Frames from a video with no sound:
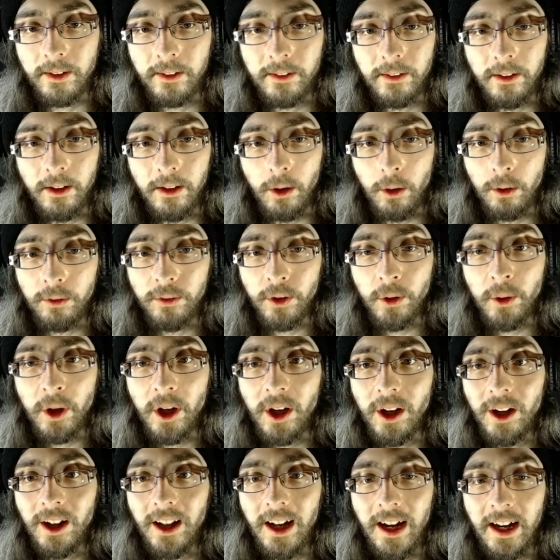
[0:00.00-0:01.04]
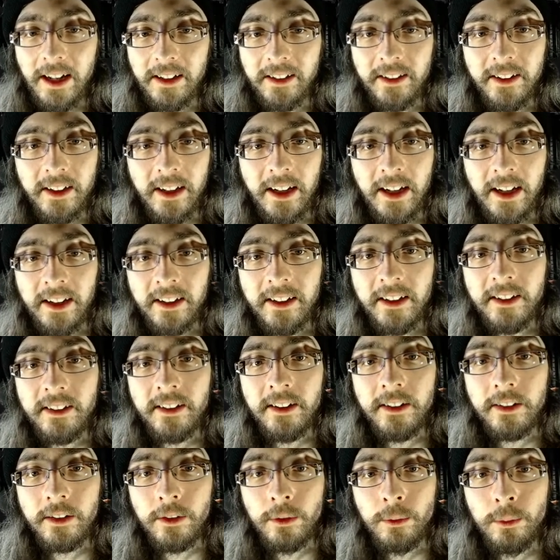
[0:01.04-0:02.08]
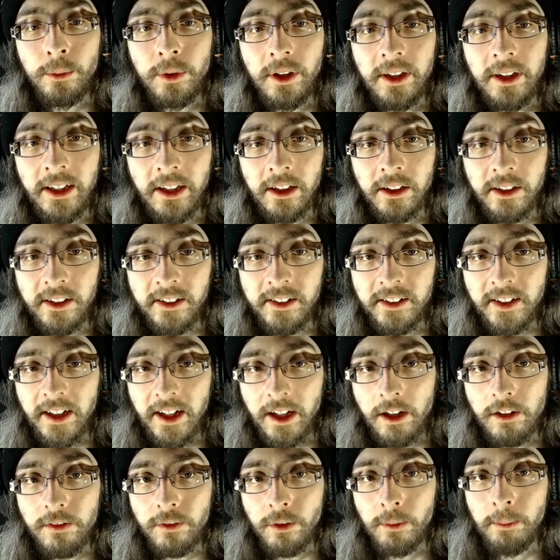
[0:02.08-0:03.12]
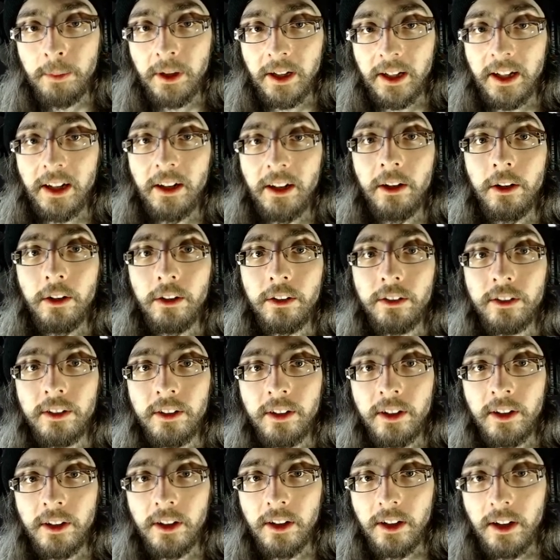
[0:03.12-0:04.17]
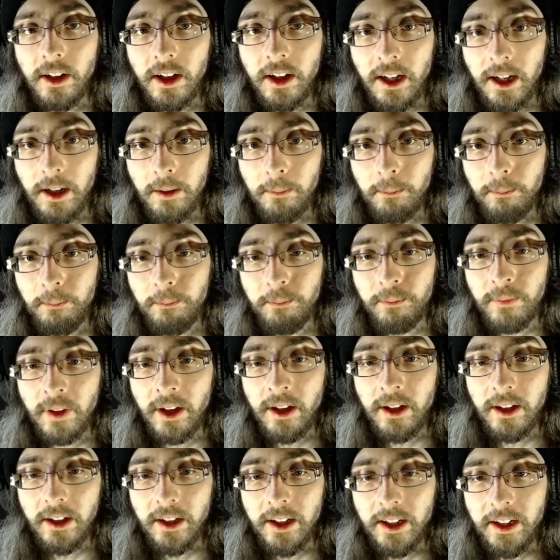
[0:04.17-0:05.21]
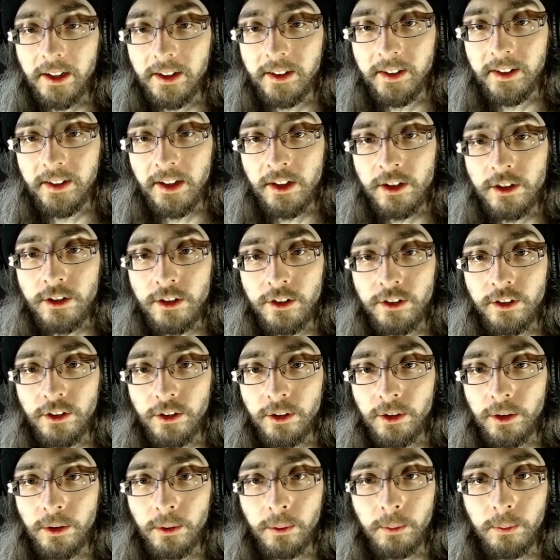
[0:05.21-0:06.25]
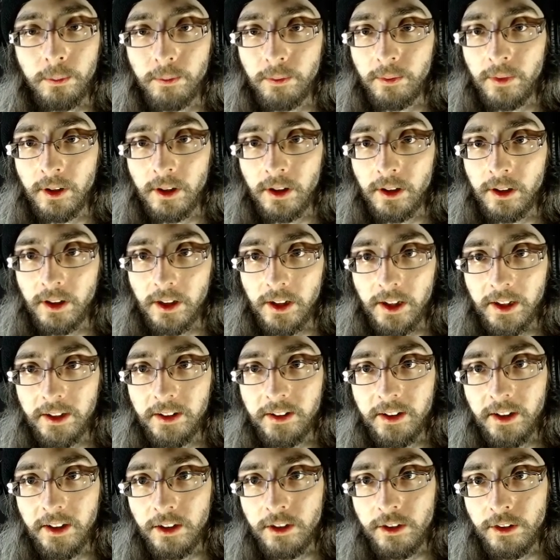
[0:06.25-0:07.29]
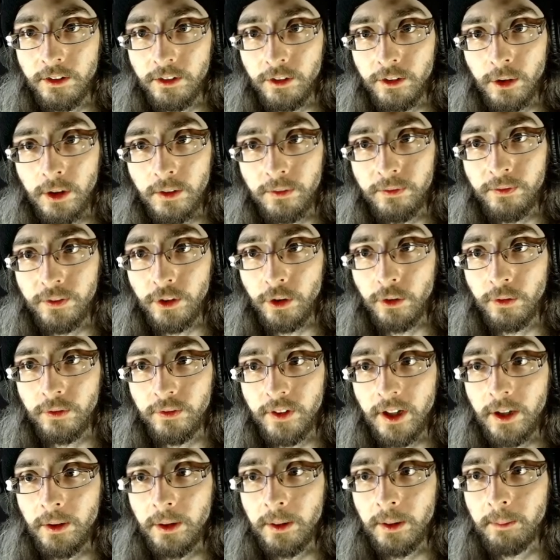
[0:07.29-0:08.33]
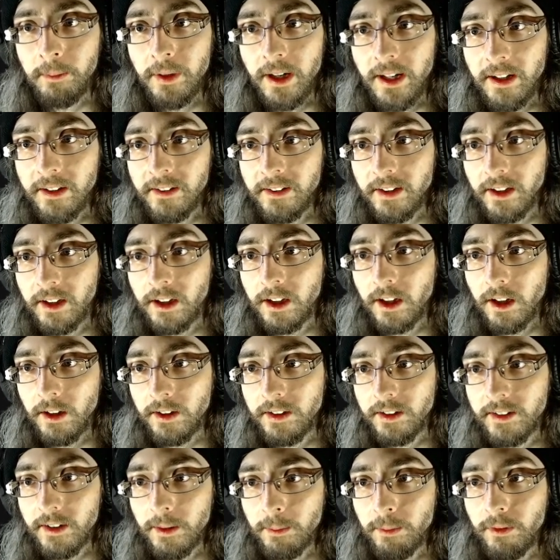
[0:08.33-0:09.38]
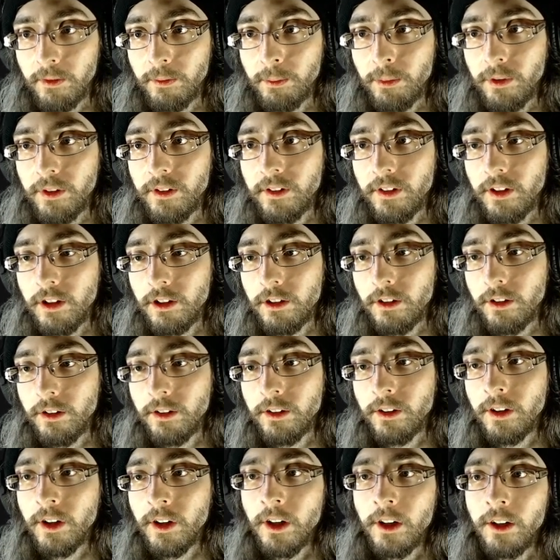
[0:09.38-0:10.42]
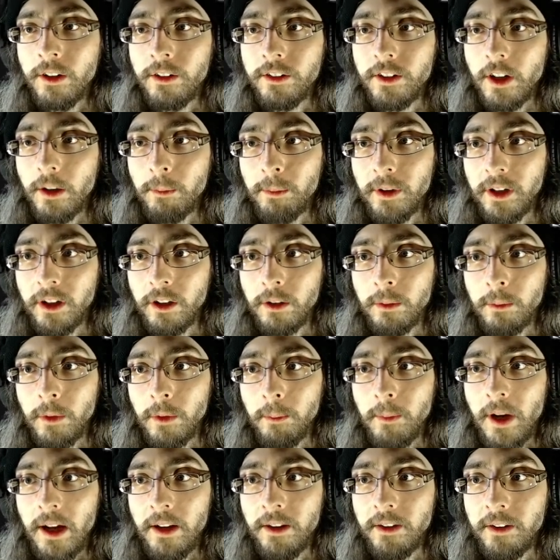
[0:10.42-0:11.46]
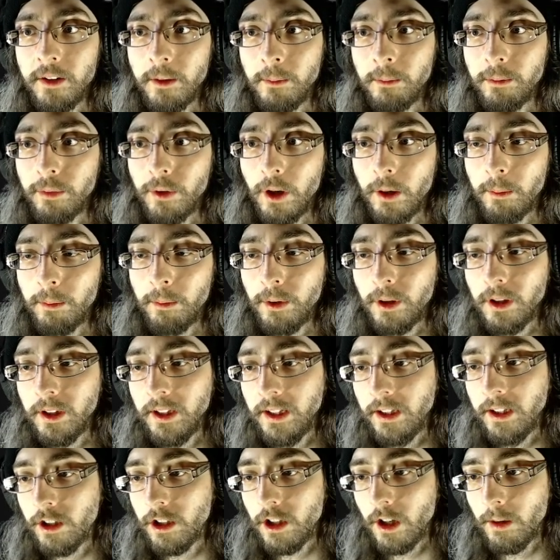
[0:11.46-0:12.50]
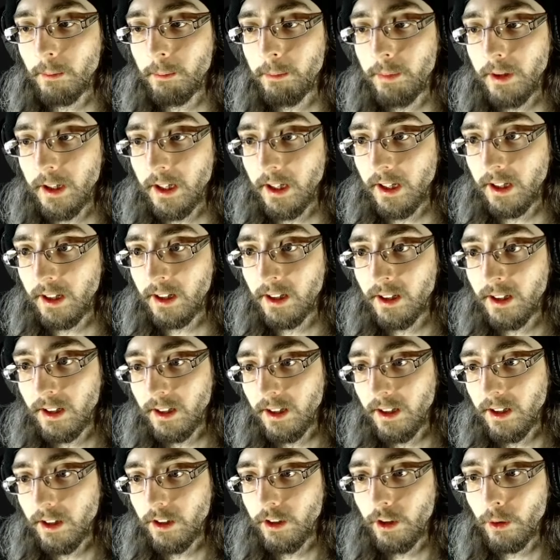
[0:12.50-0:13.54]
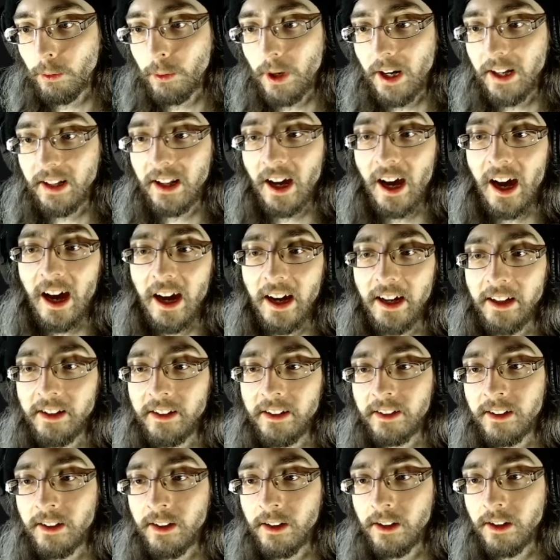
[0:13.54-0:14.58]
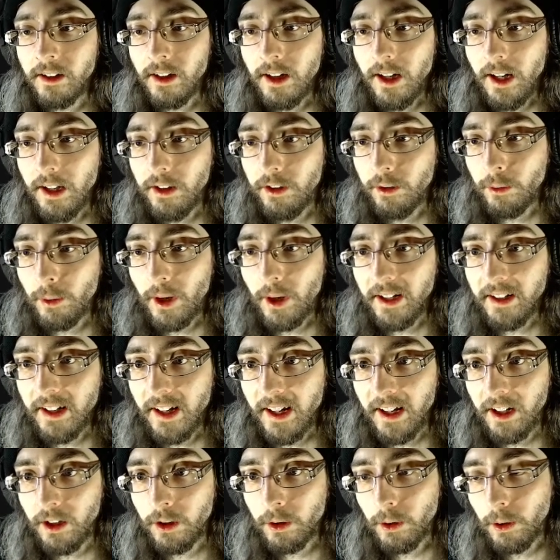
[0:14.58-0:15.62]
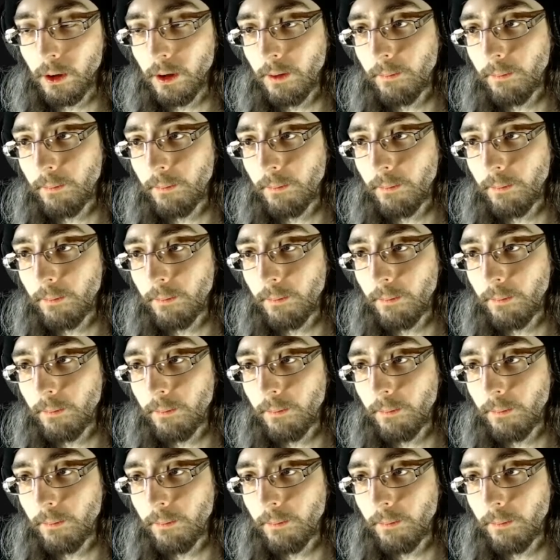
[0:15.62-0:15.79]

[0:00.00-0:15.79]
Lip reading: Overall, I think this is a really good stage for beginners. It teaches you a few very basic concepts of precision, stopping your momentum properly, jumping the right height at the right angle,